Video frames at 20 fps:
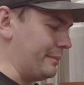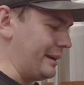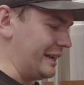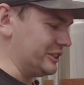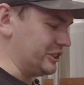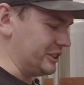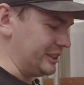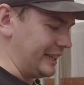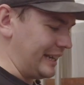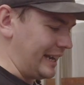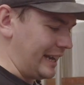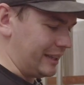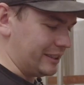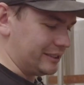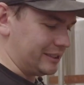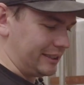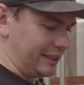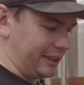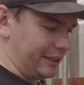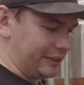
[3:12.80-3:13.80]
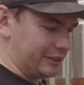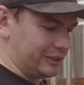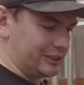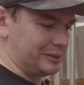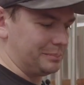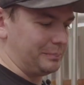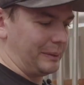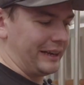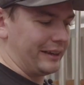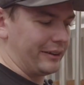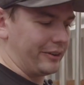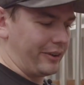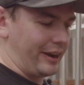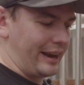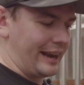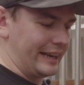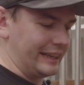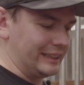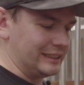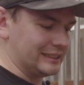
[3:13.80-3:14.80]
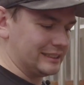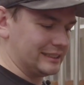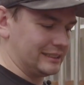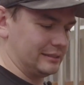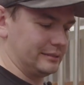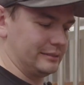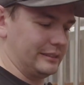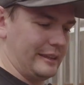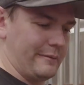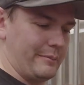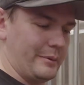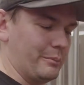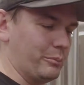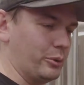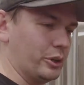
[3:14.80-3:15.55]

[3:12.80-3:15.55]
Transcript: mashing out, so spent grains, they've been